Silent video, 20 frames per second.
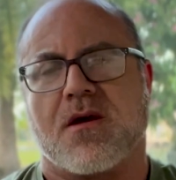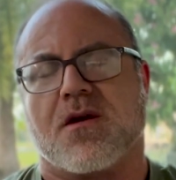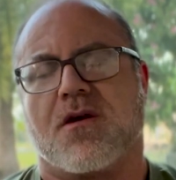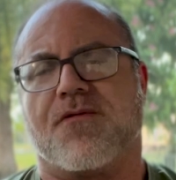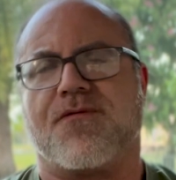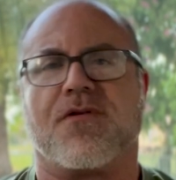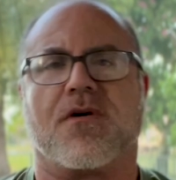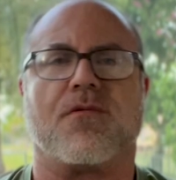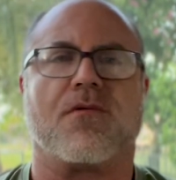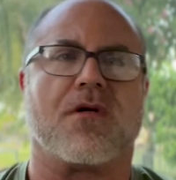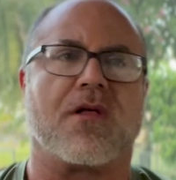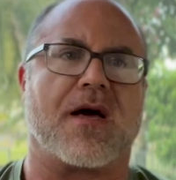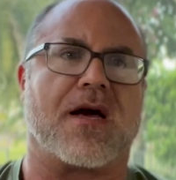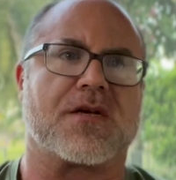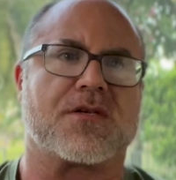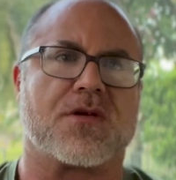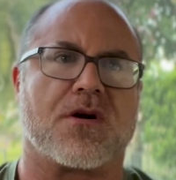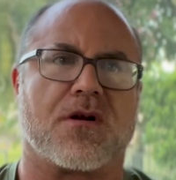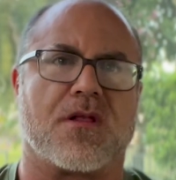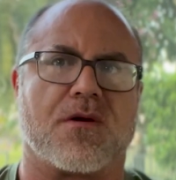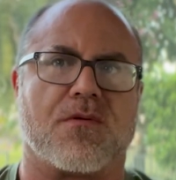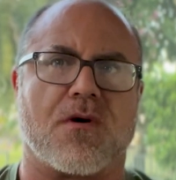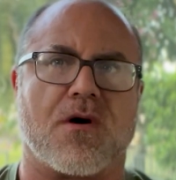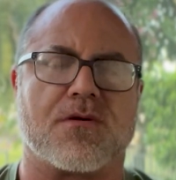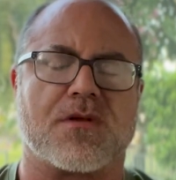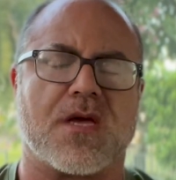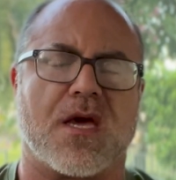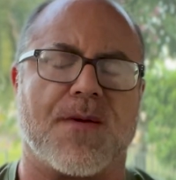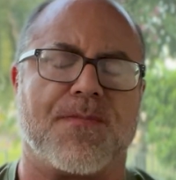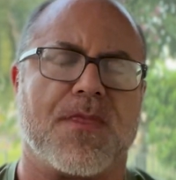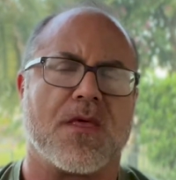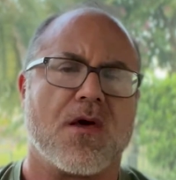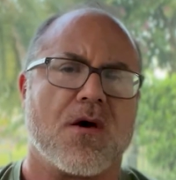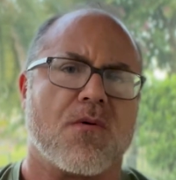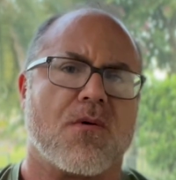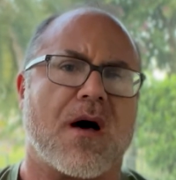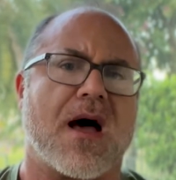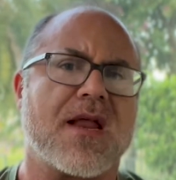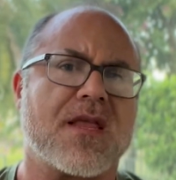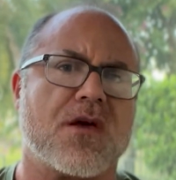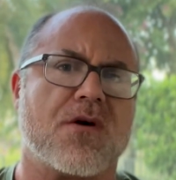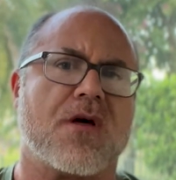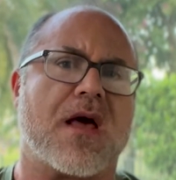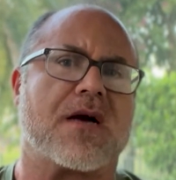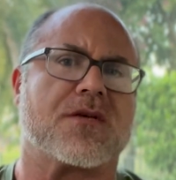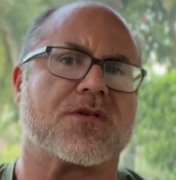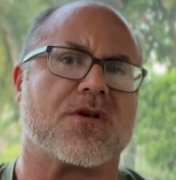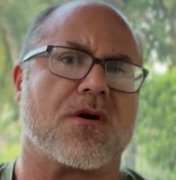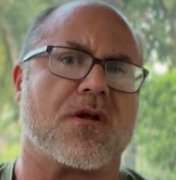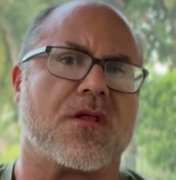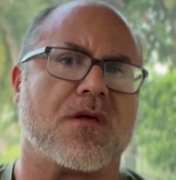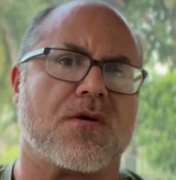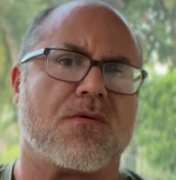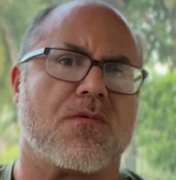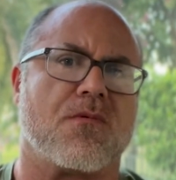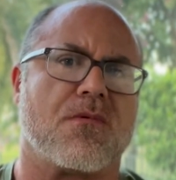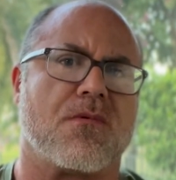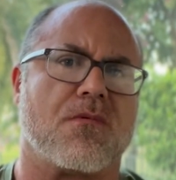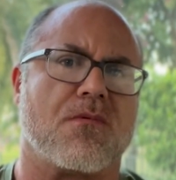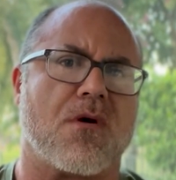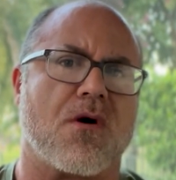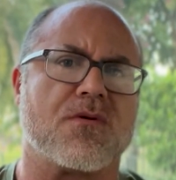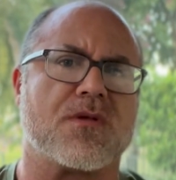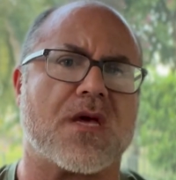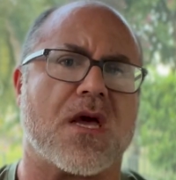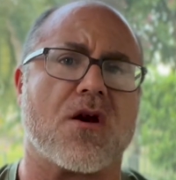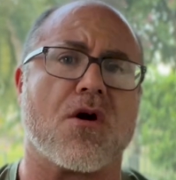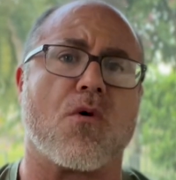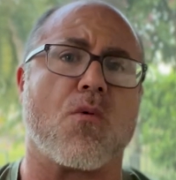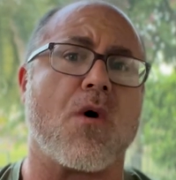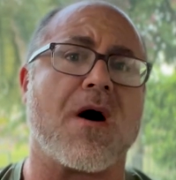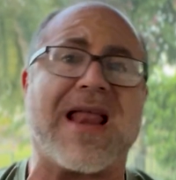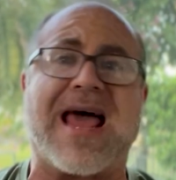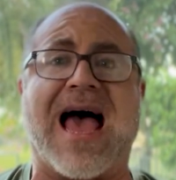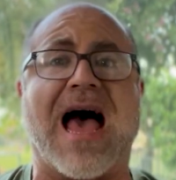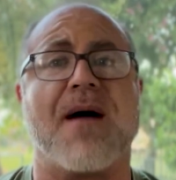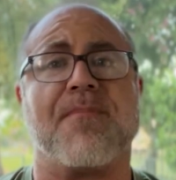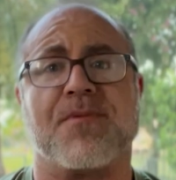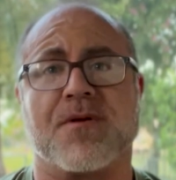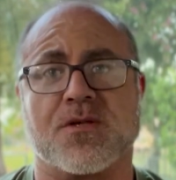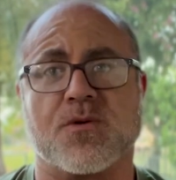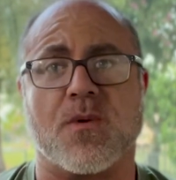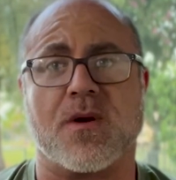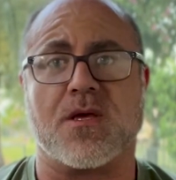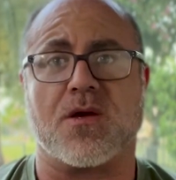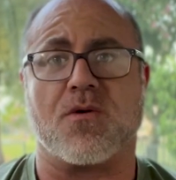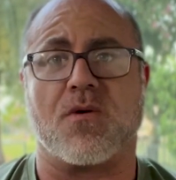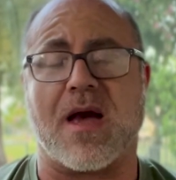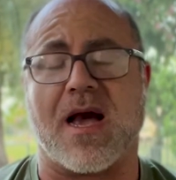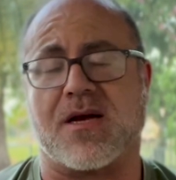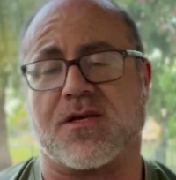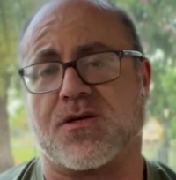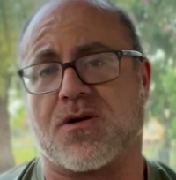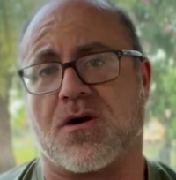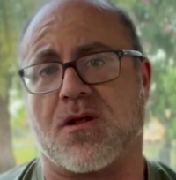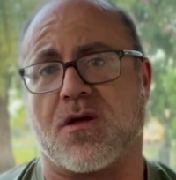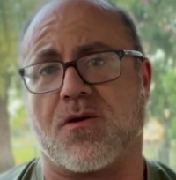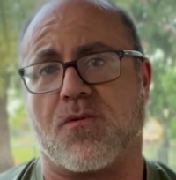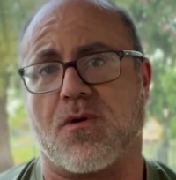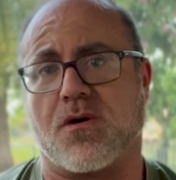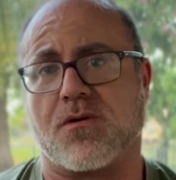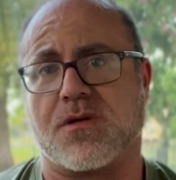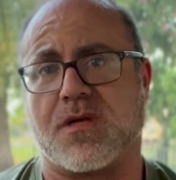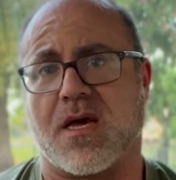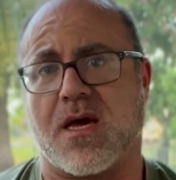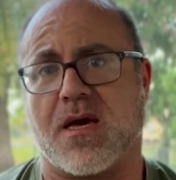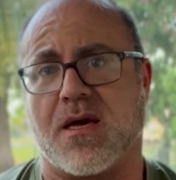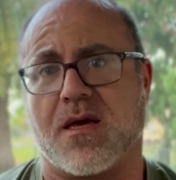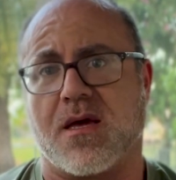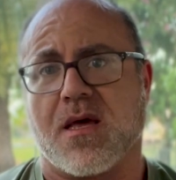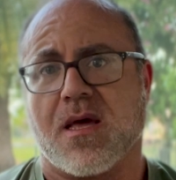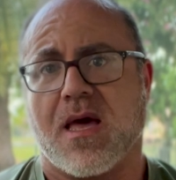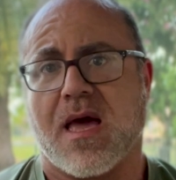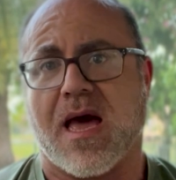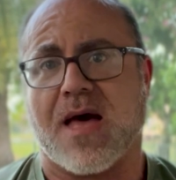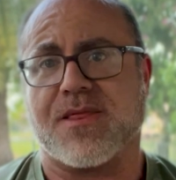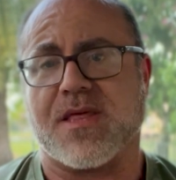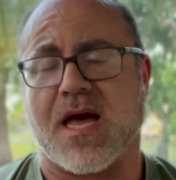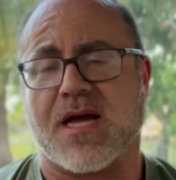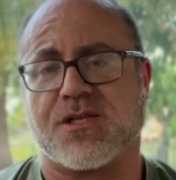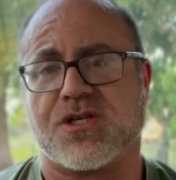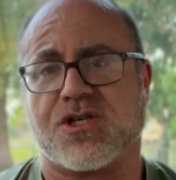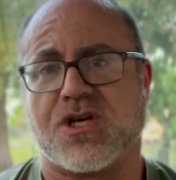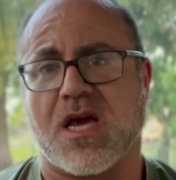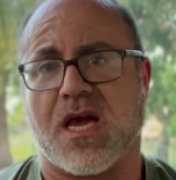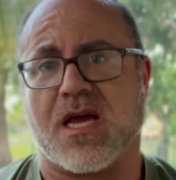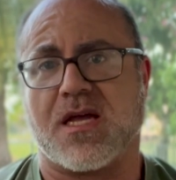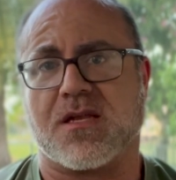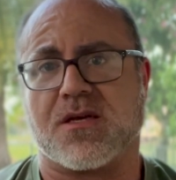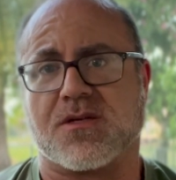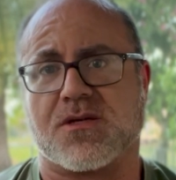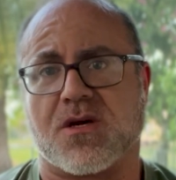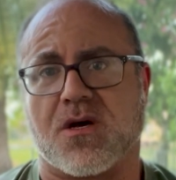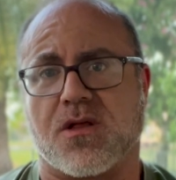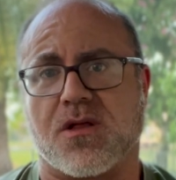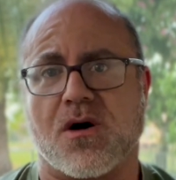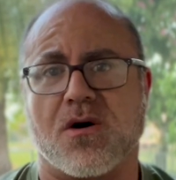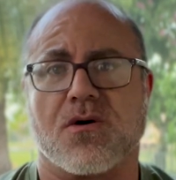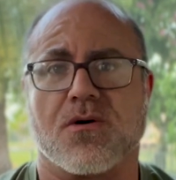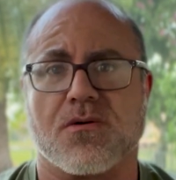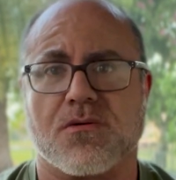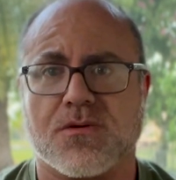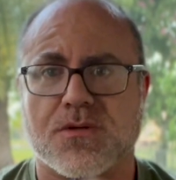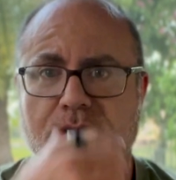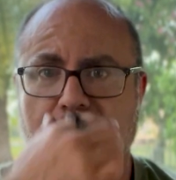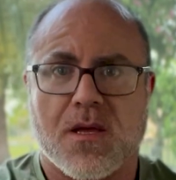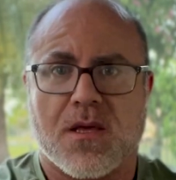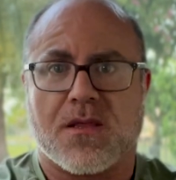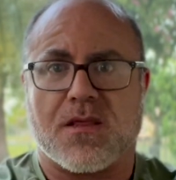your foot will externally rotate. Well, how do you externally rotate, or what happens when you externally rotate and that chain is closed?